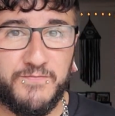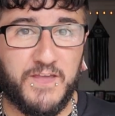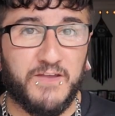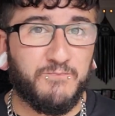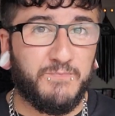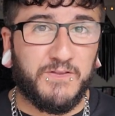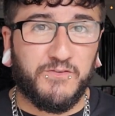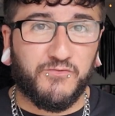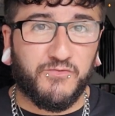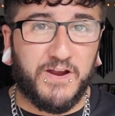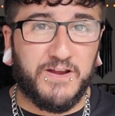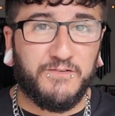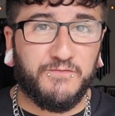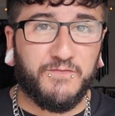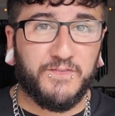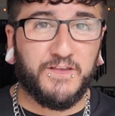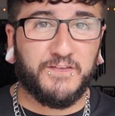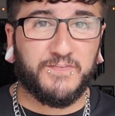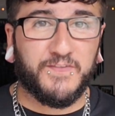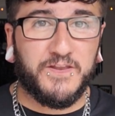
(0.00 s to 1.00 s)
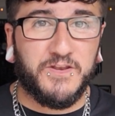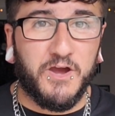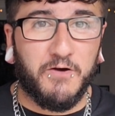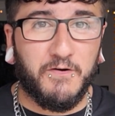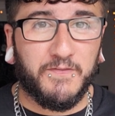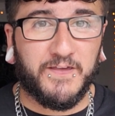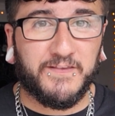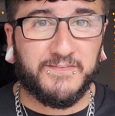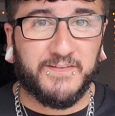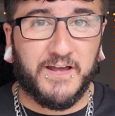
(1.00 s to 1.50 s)
They've been trained for this, they know
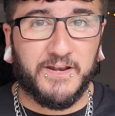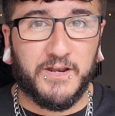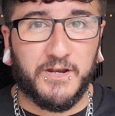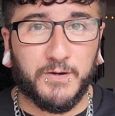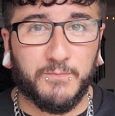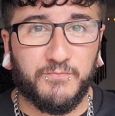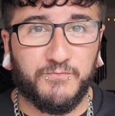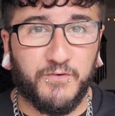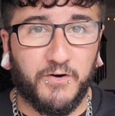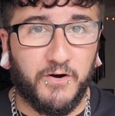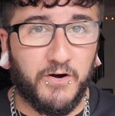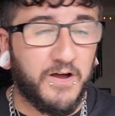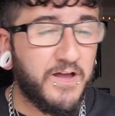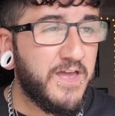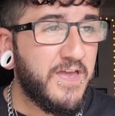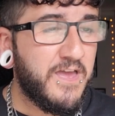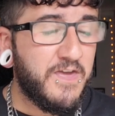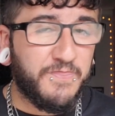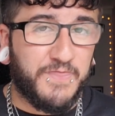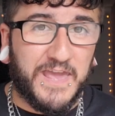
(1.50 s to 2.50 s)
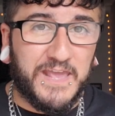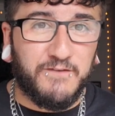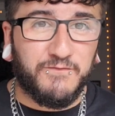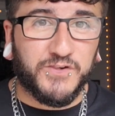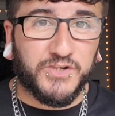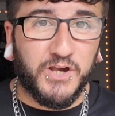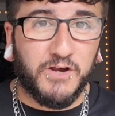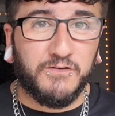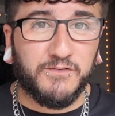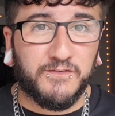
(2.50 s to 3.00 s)
what they're signing up for, they've
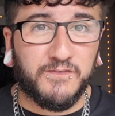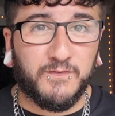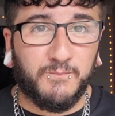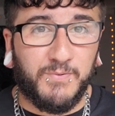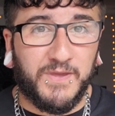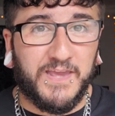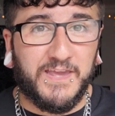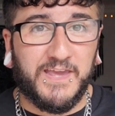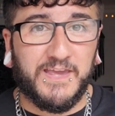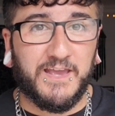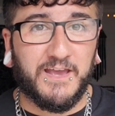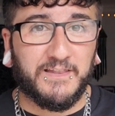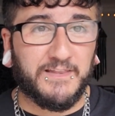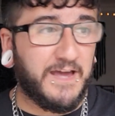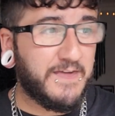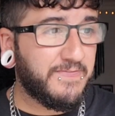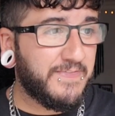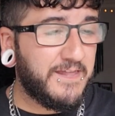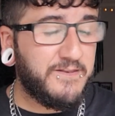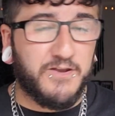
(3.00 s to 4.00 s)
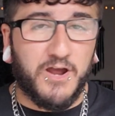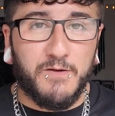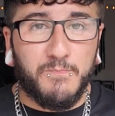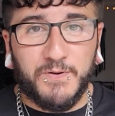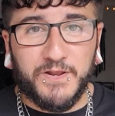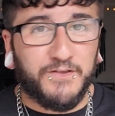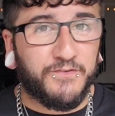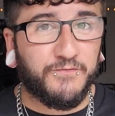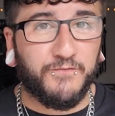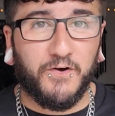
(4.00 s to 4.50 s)
chosen to be here, like,
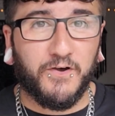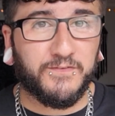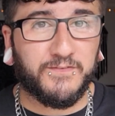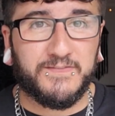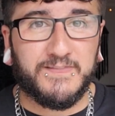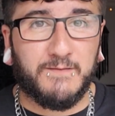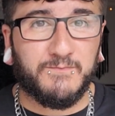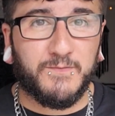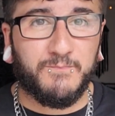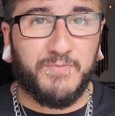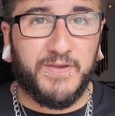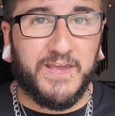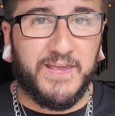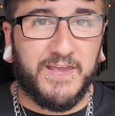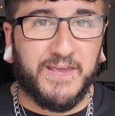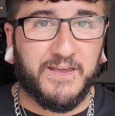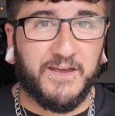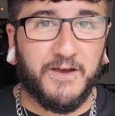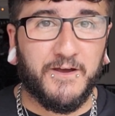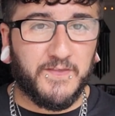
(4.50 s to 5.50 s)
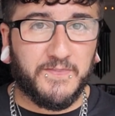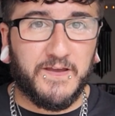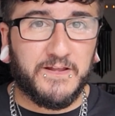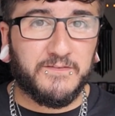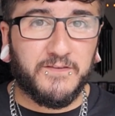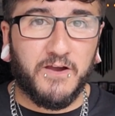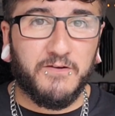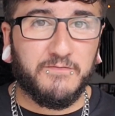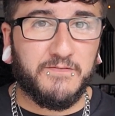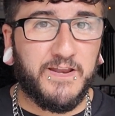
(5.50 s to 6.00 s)
nobody's forcing them to be here, so they
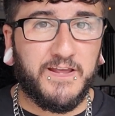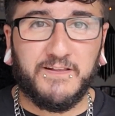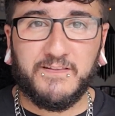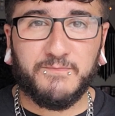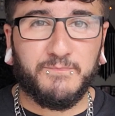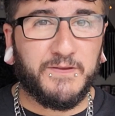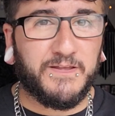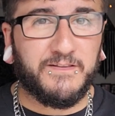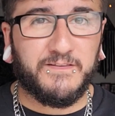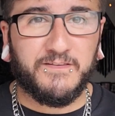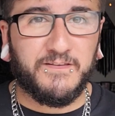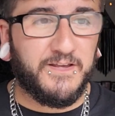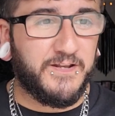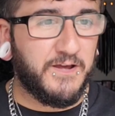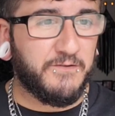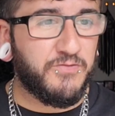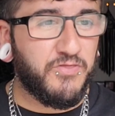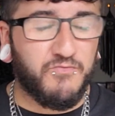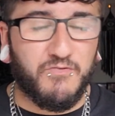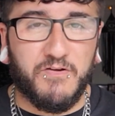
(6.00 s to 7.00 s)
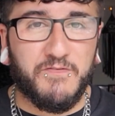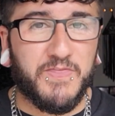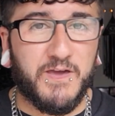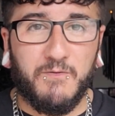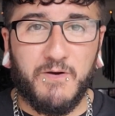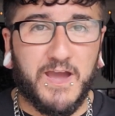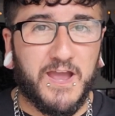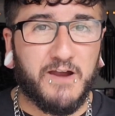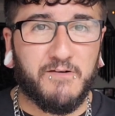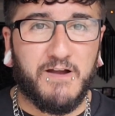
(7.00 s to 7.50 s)
don't need to be, you know, throwing their
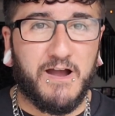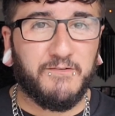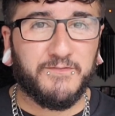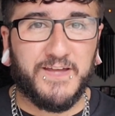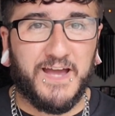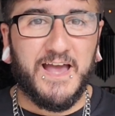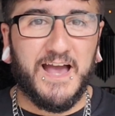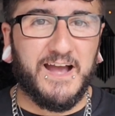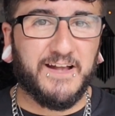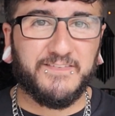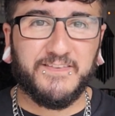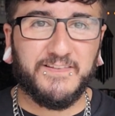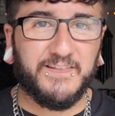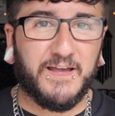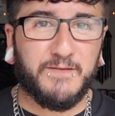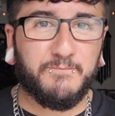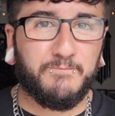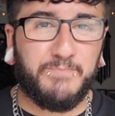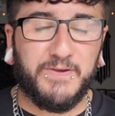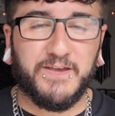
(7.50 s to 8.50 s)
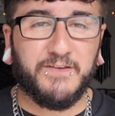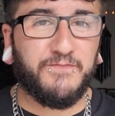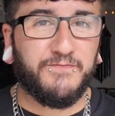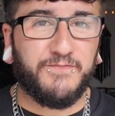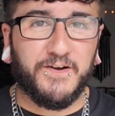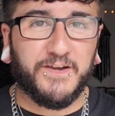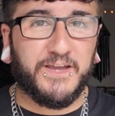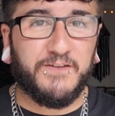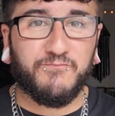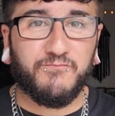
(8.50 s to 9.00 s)
weight around, acting like big
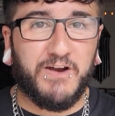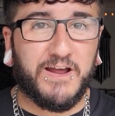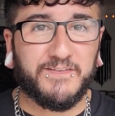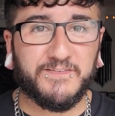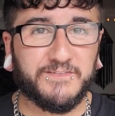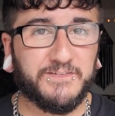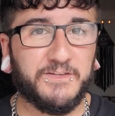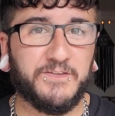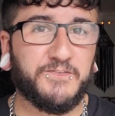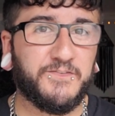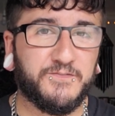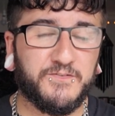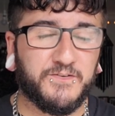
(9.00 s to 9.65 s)
fucking wrestlers.